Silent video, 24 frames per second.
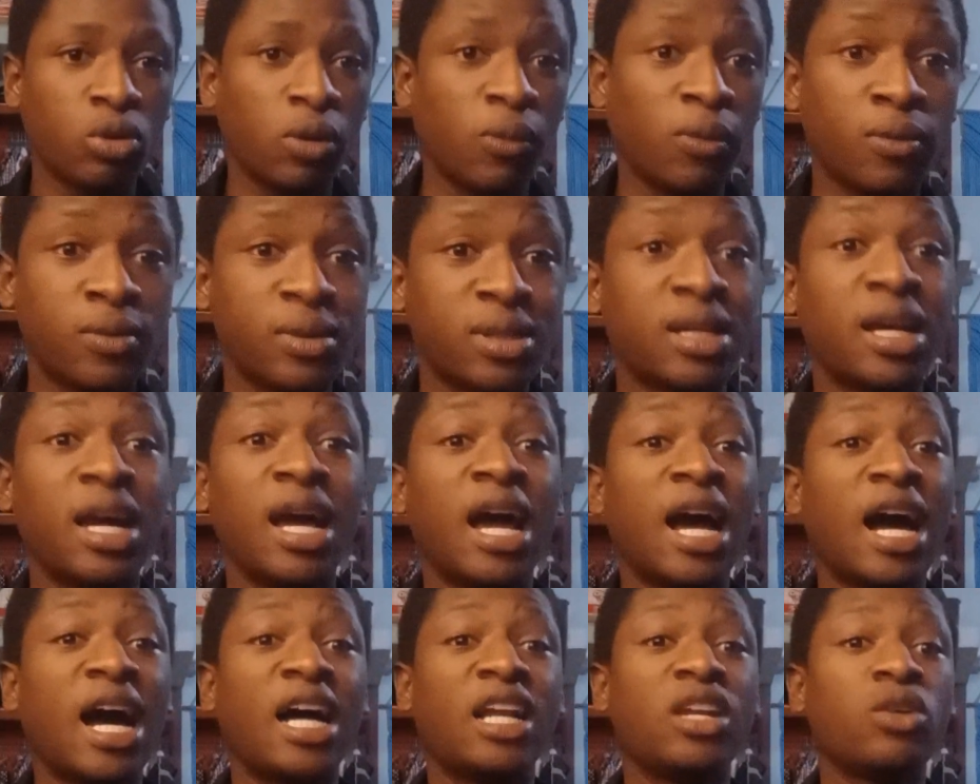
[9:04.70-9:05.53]

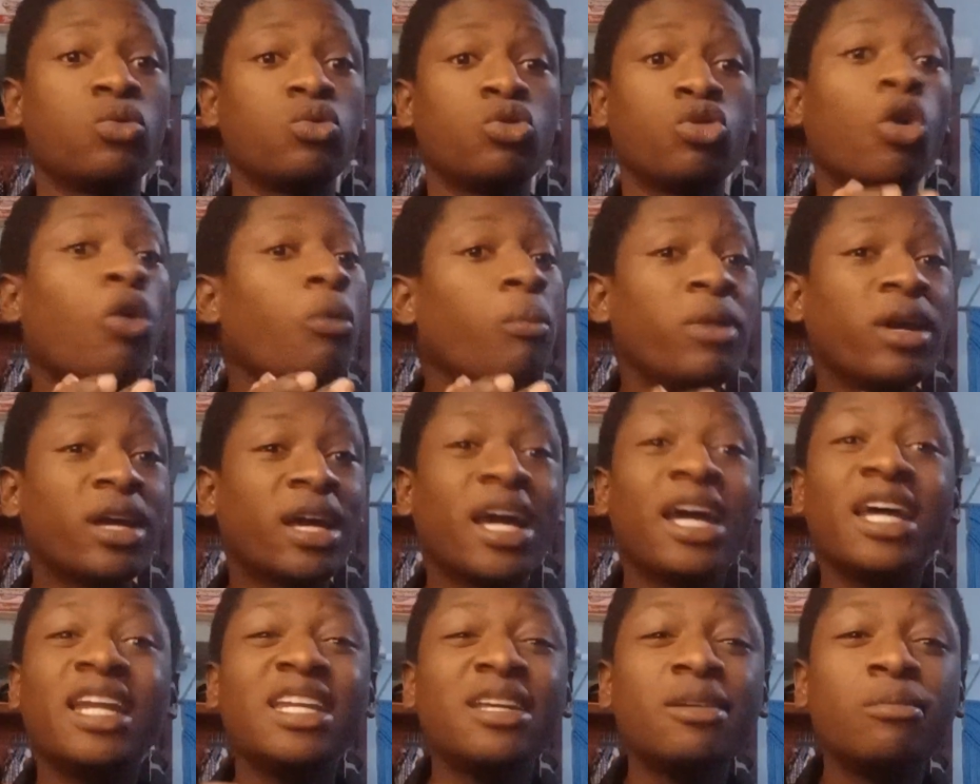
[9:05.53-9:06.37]
pips, and it will not
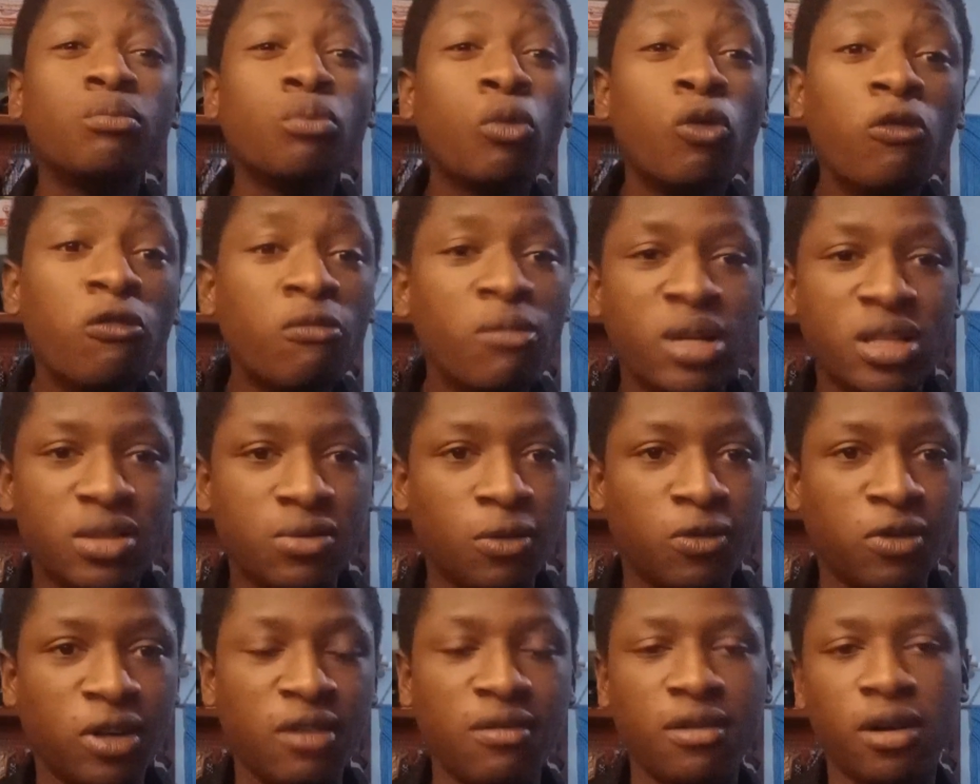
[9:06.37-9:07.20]
make any movement
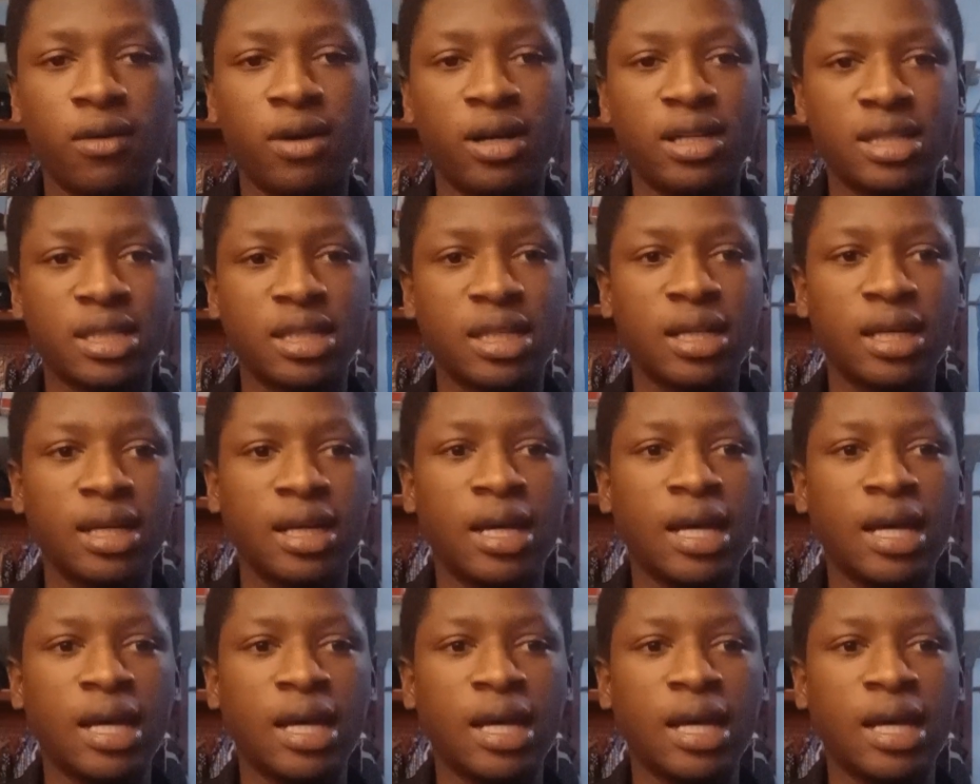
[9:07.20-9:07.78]
for 5 hours.